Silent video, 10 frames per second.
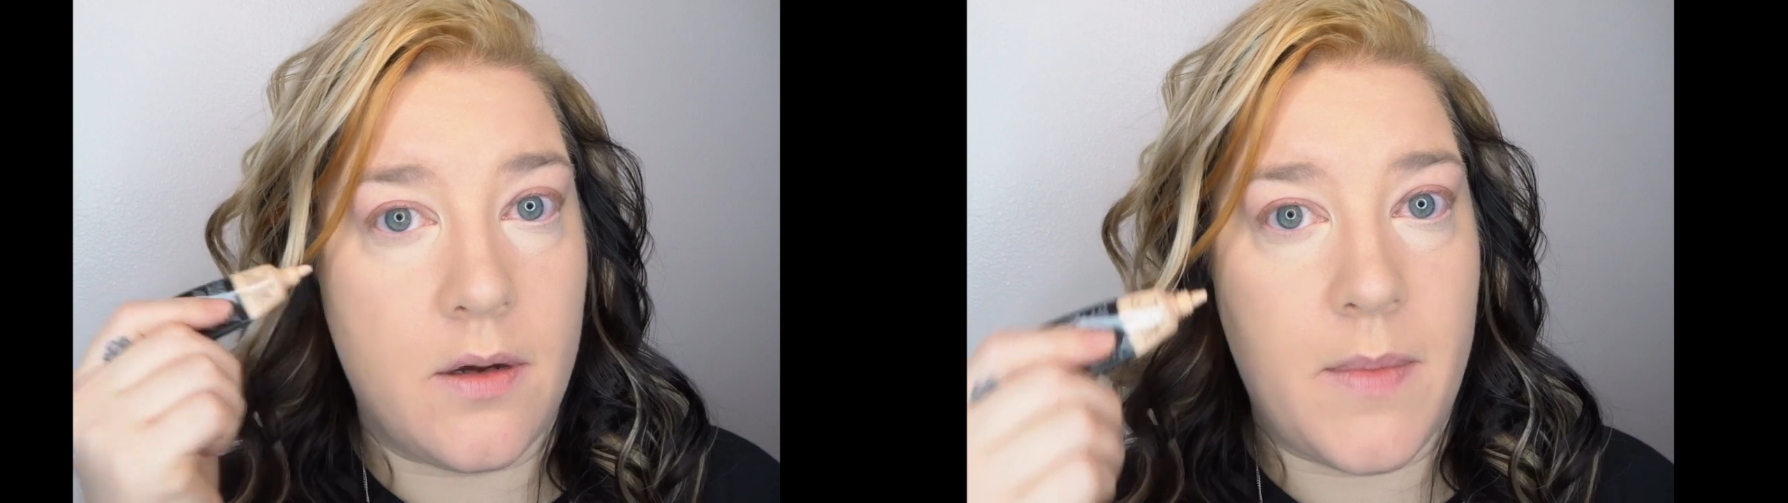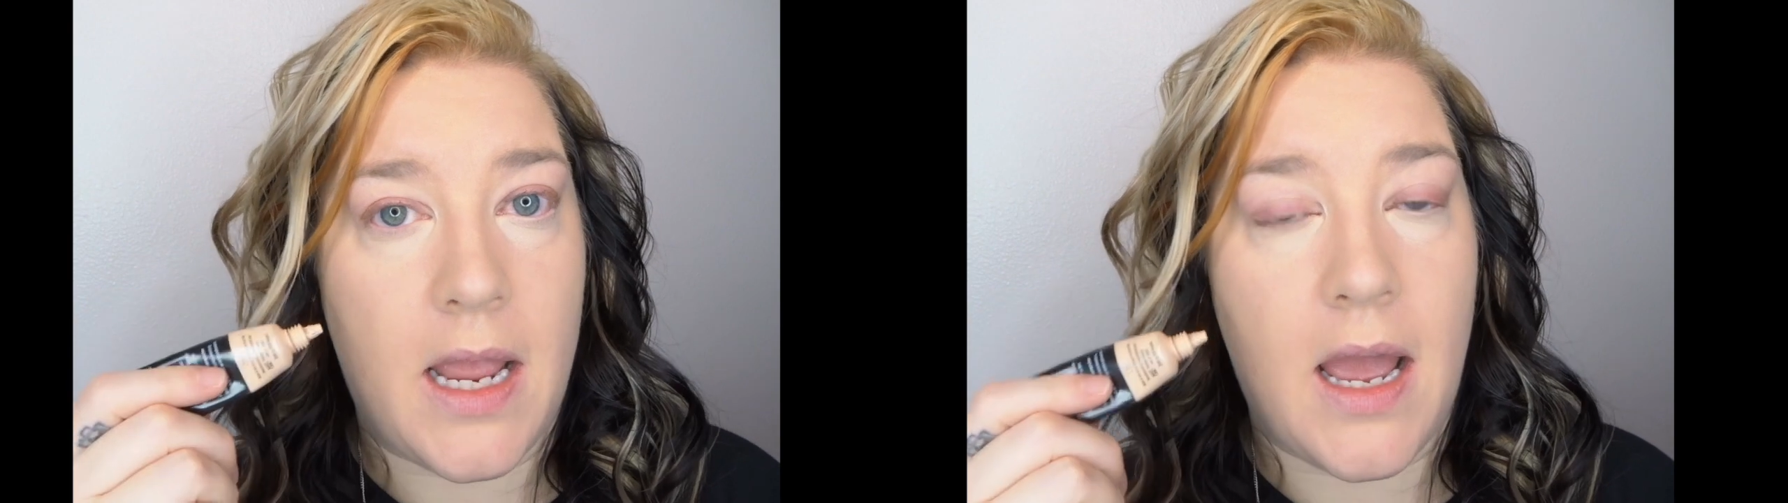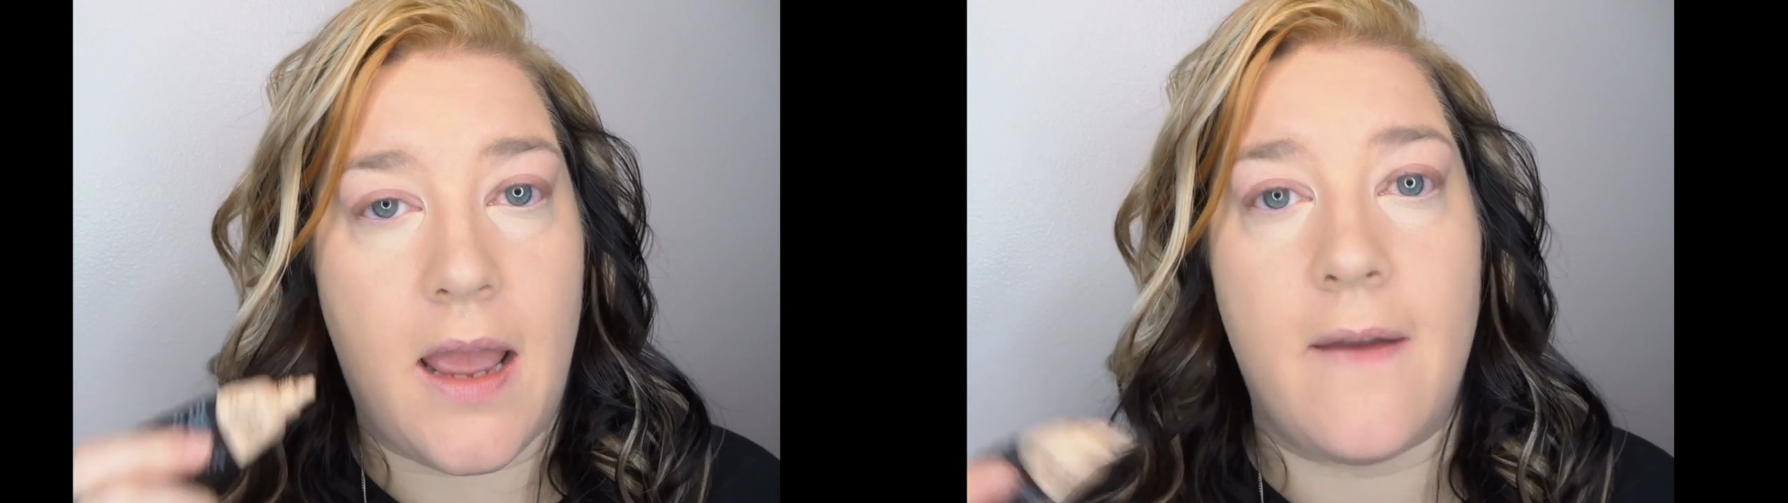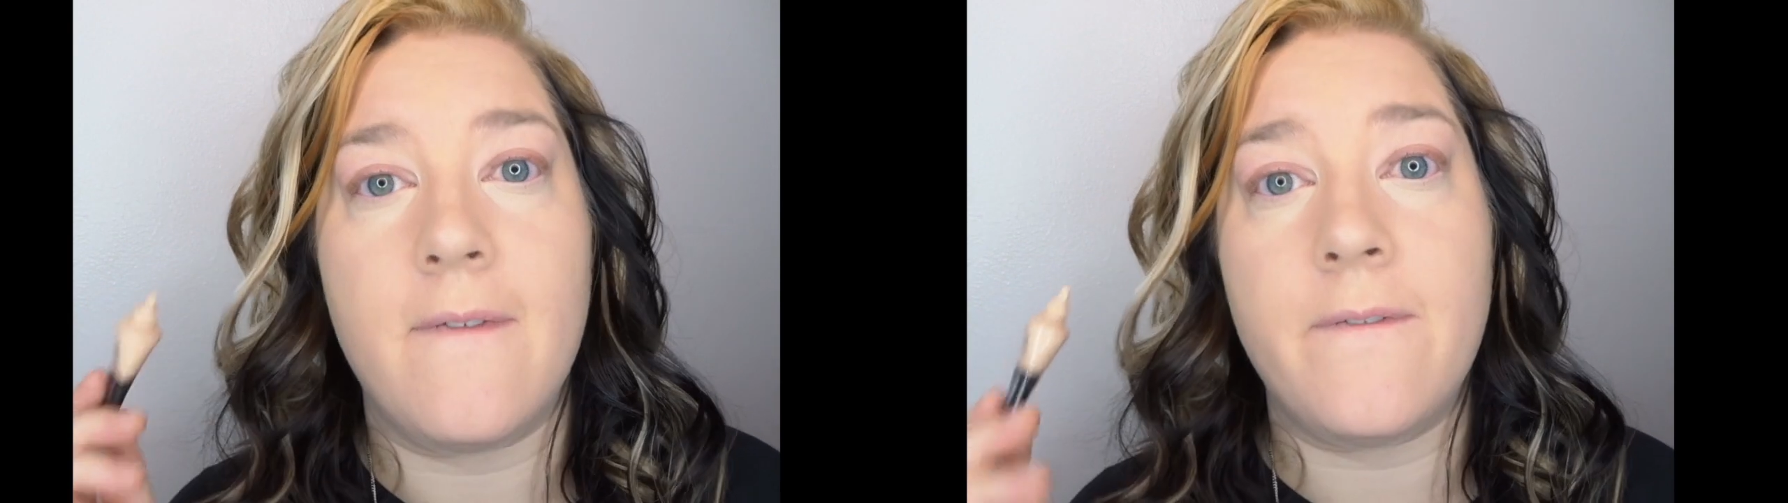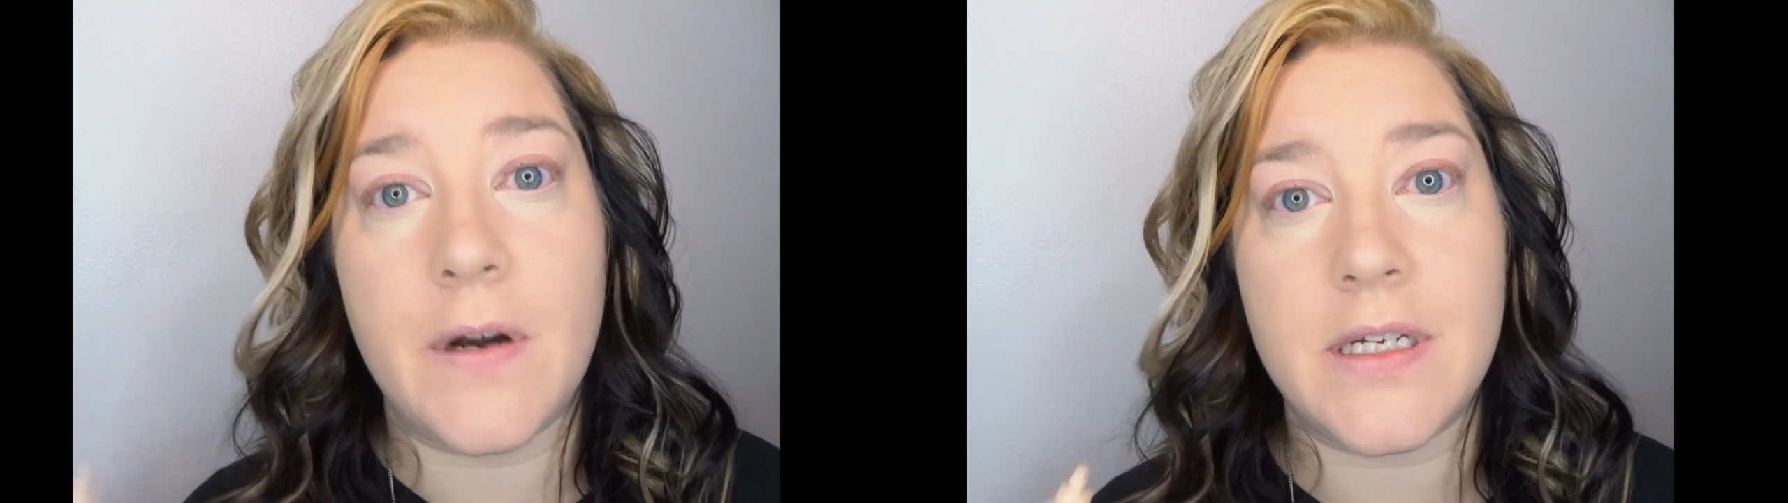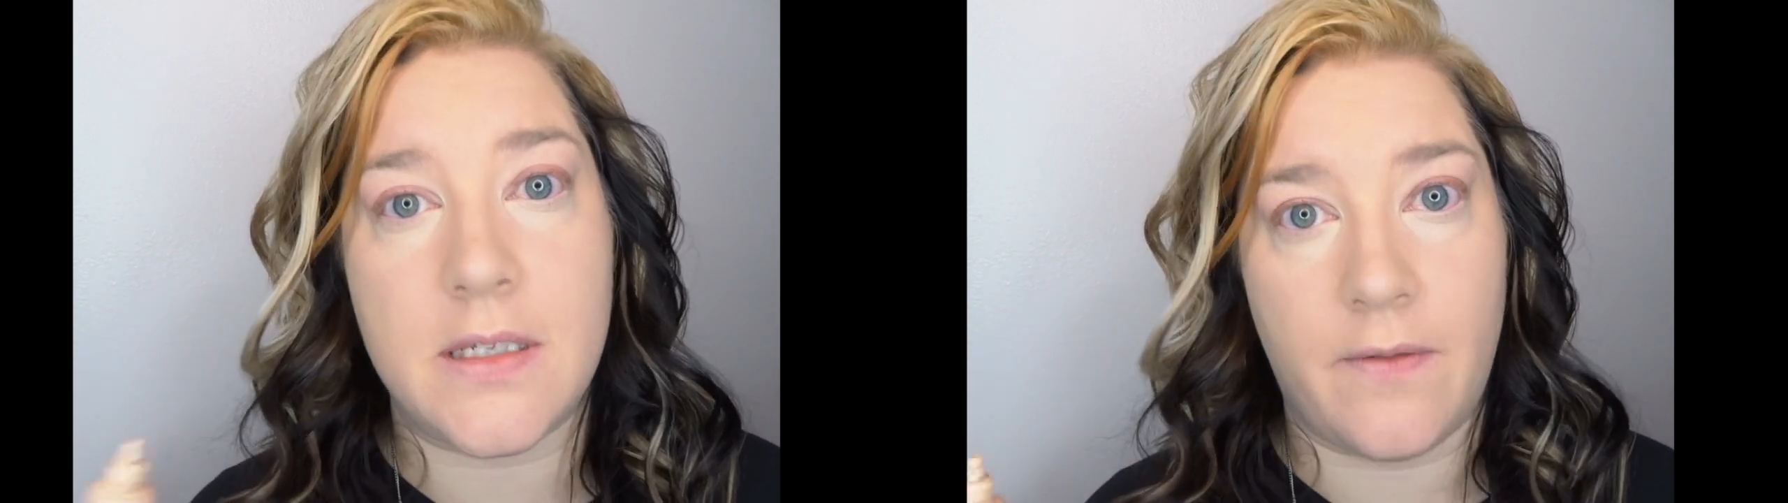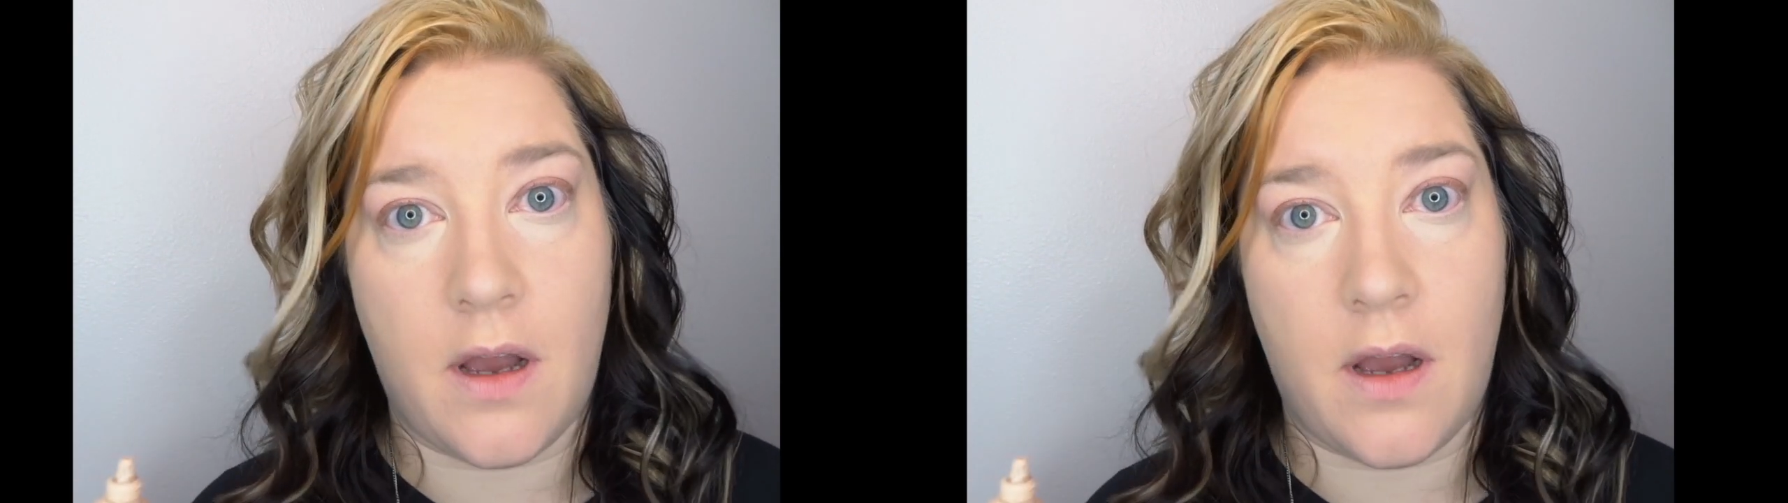under my eye. First of